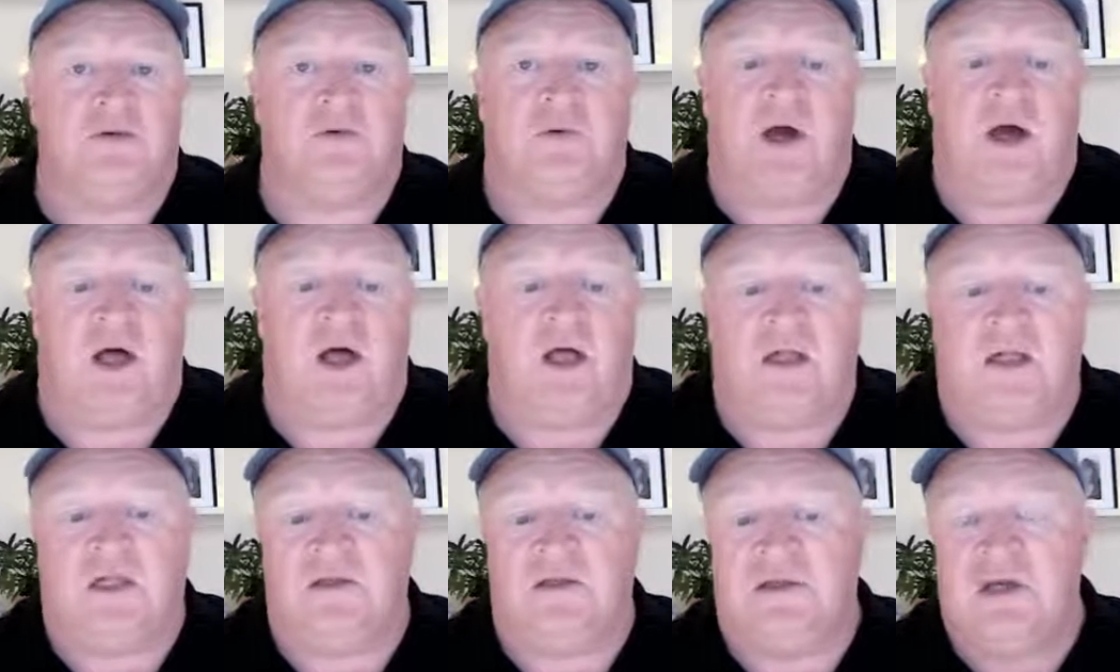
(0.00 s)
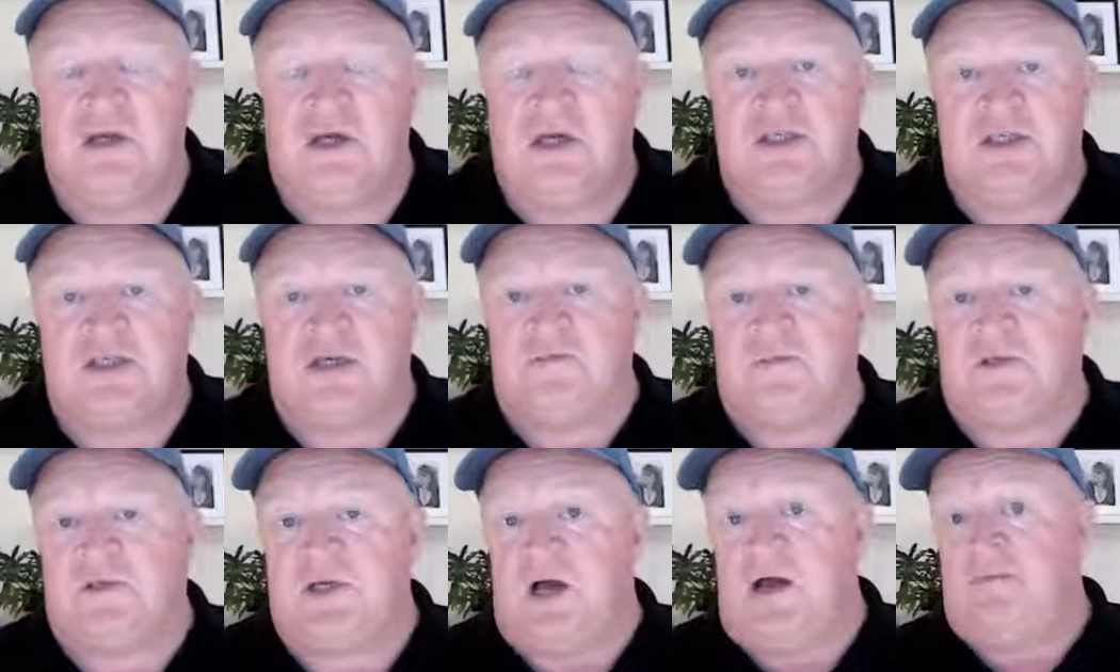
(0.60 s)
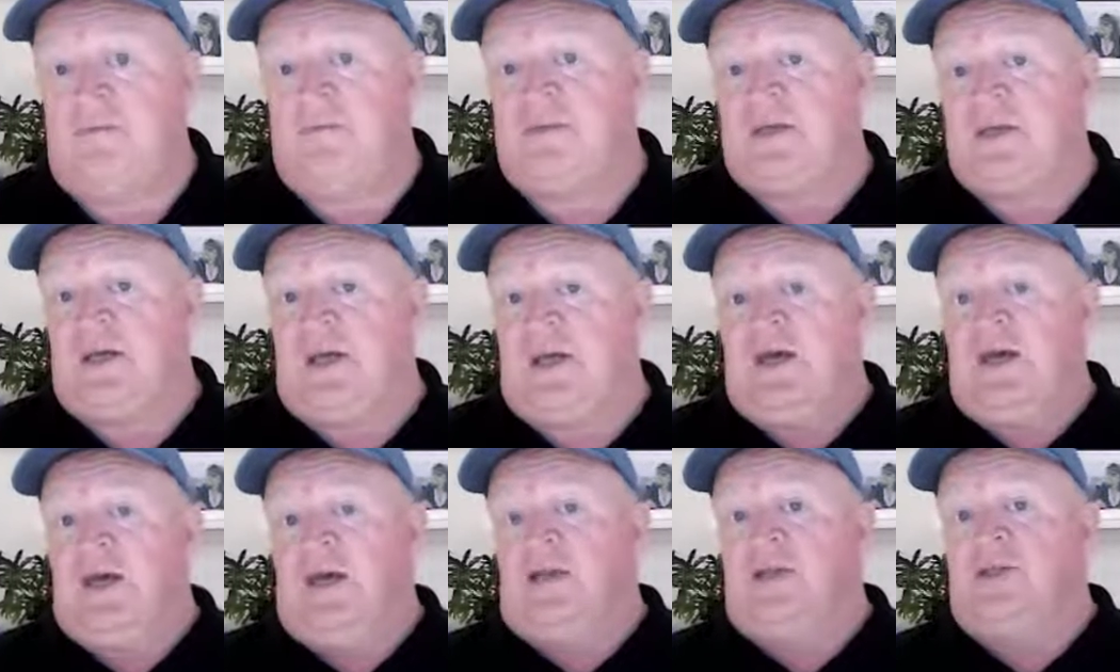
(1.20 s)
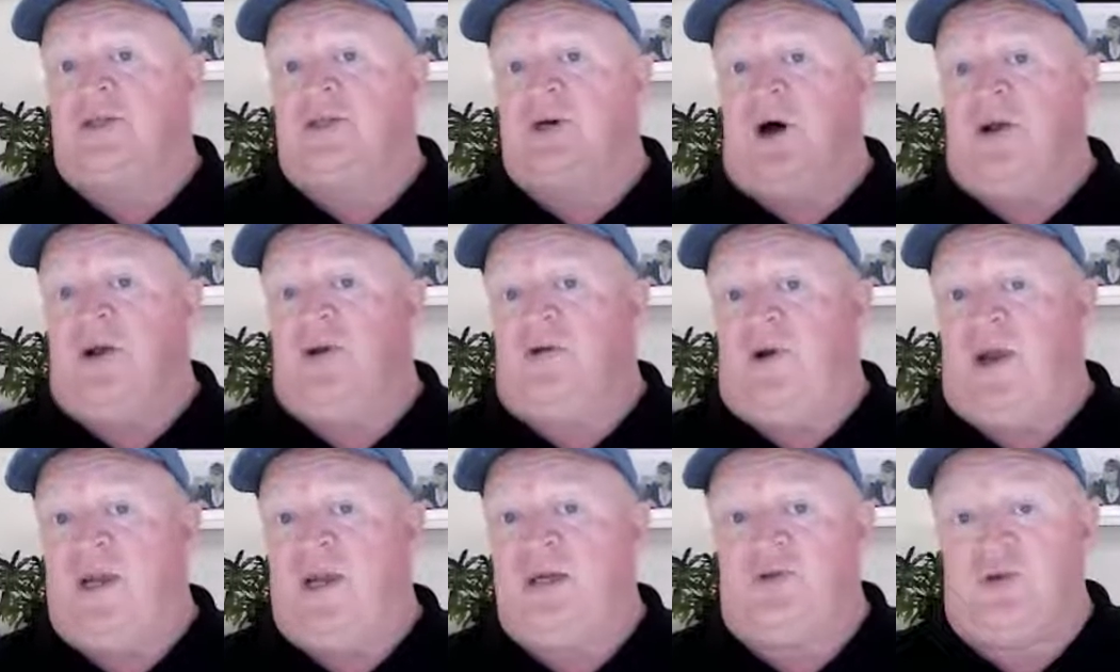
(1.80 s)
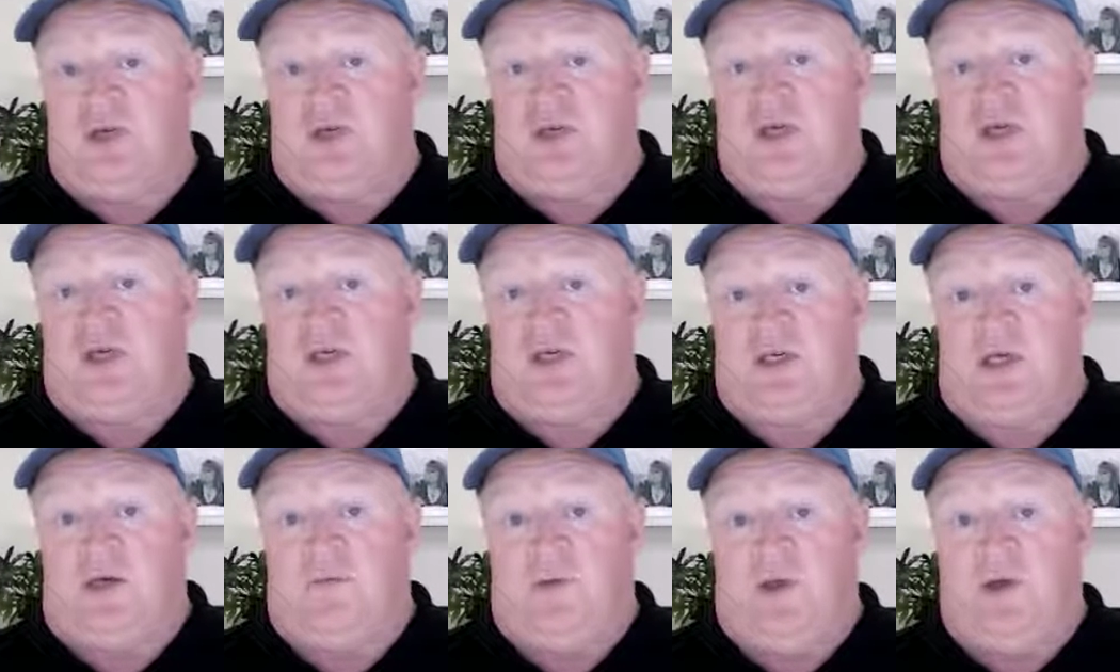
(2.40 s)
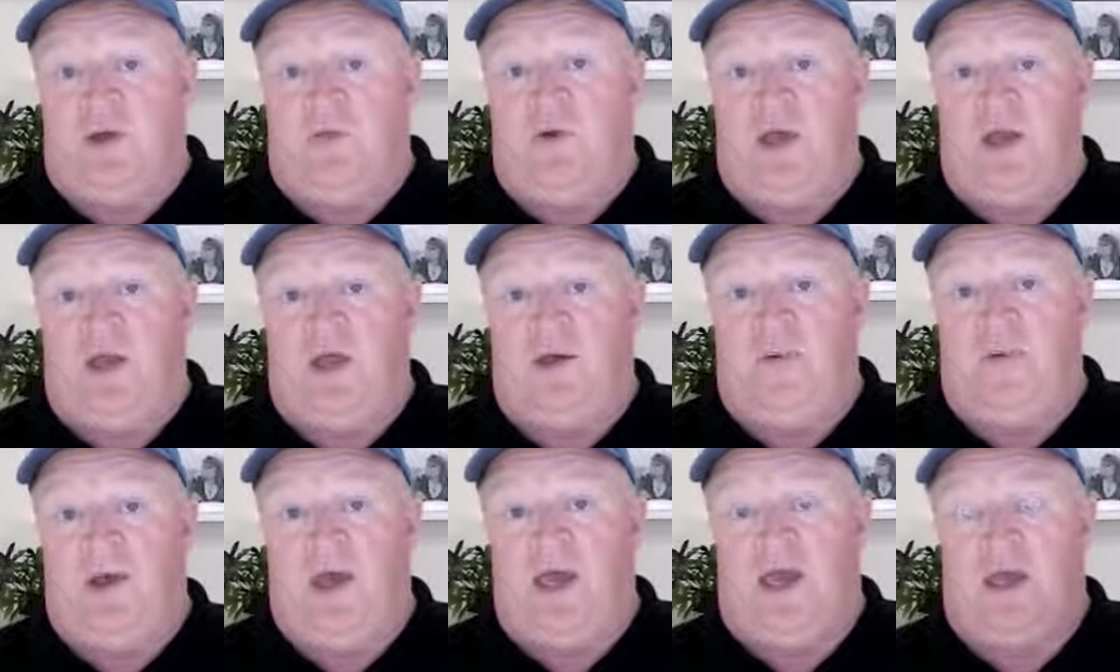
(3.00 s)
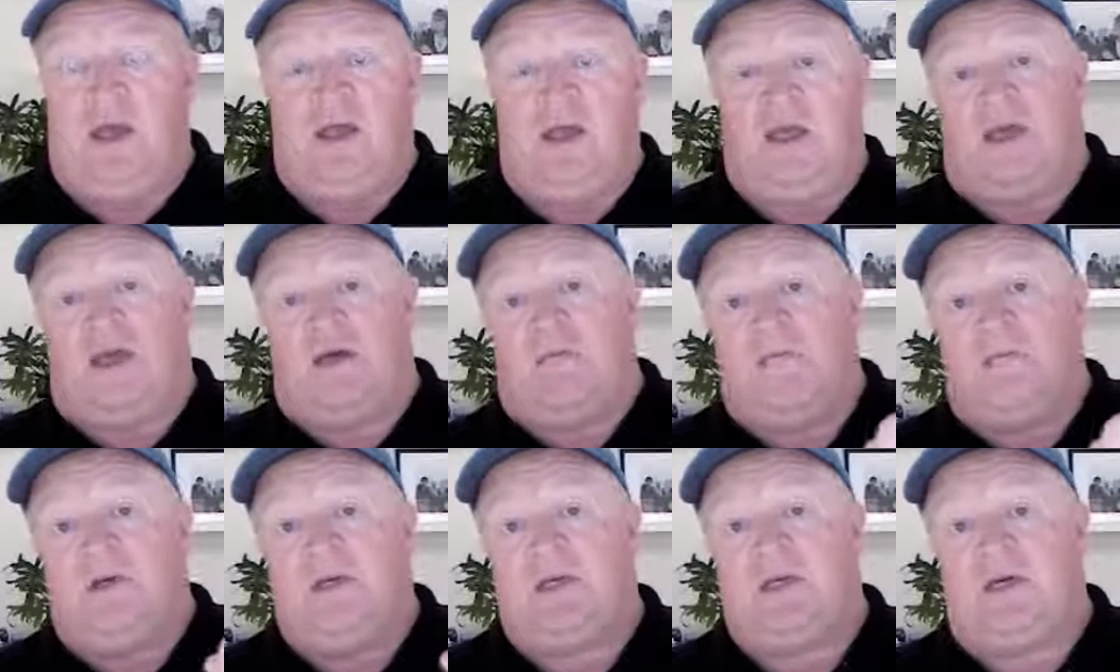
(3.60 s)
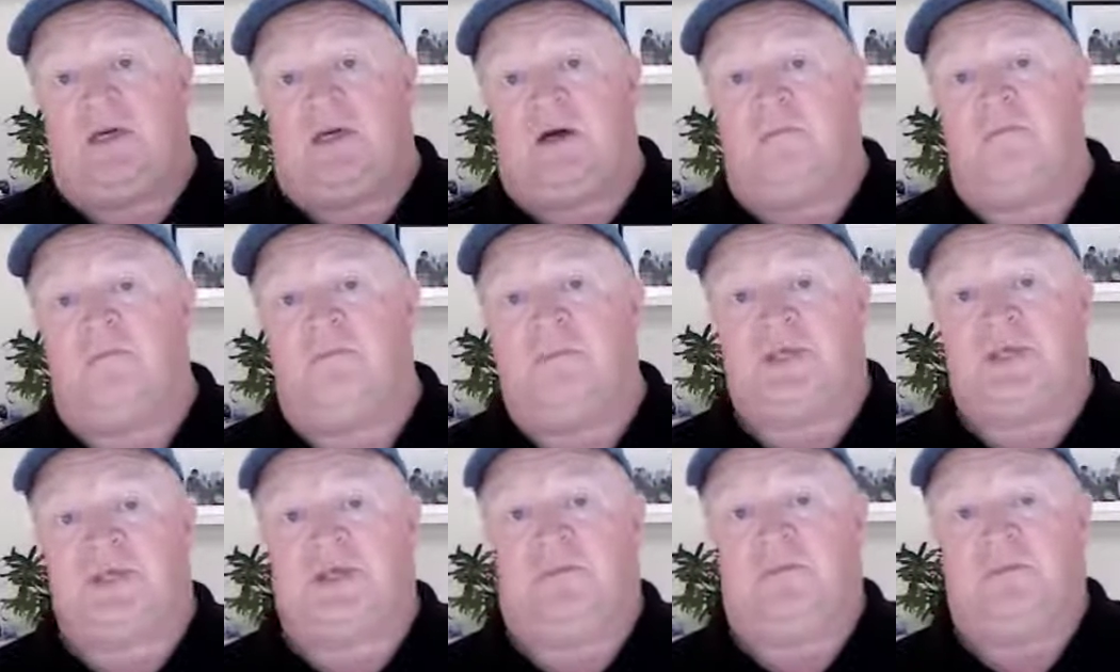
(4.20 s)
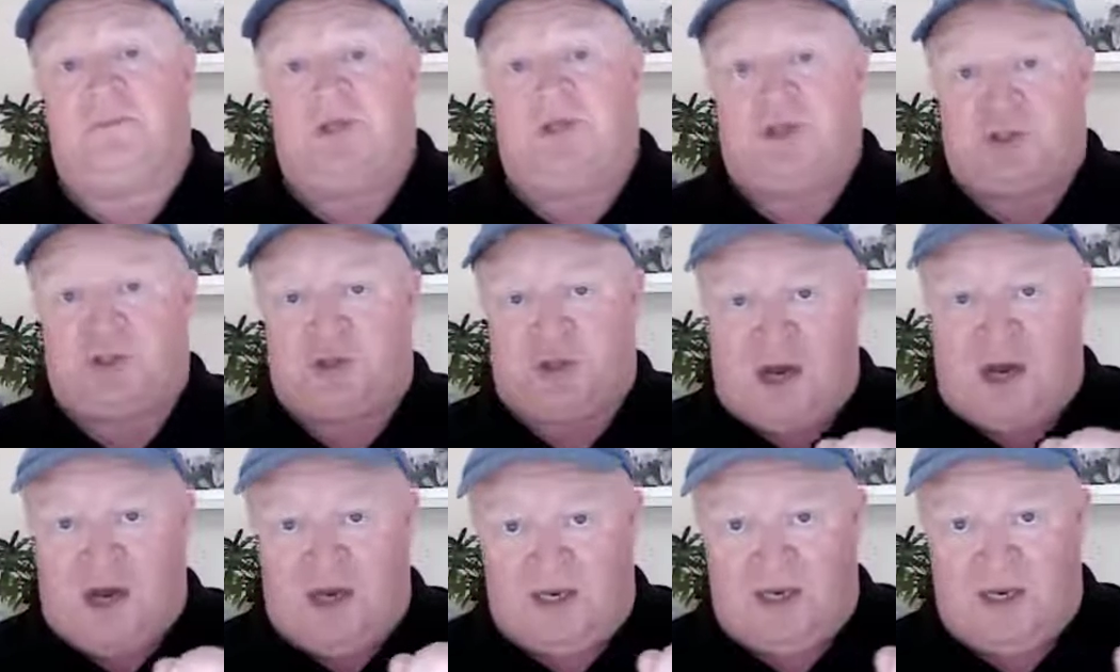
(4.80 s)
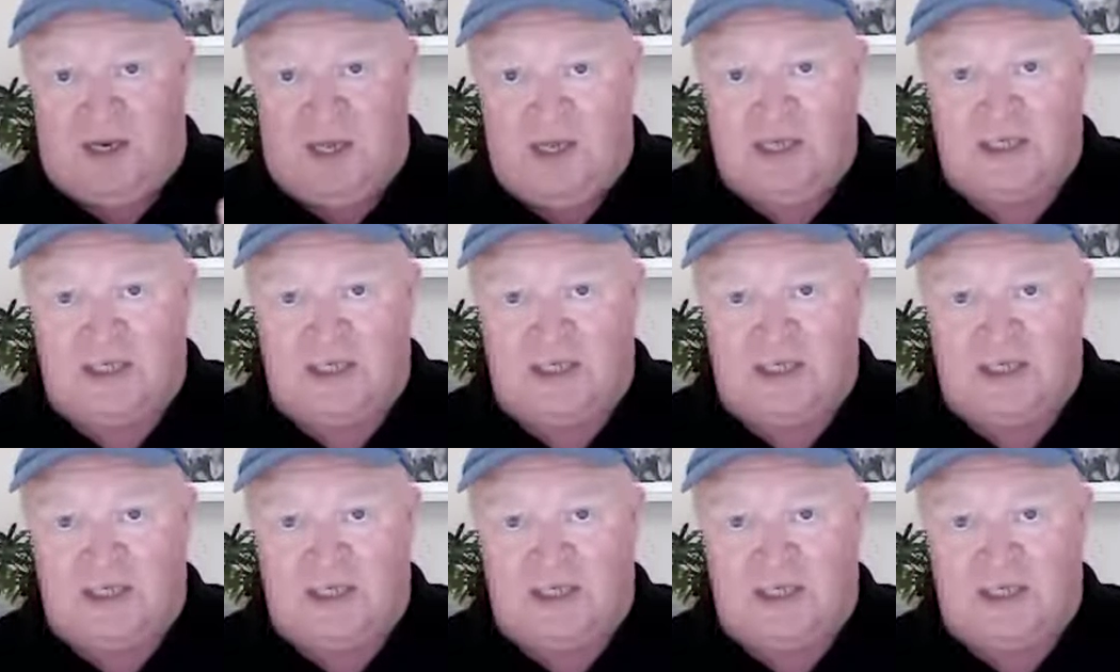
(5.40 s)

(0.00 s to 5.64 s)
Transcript: Well, sometimes data entry sheets can be really big and it can be cumbersome to try and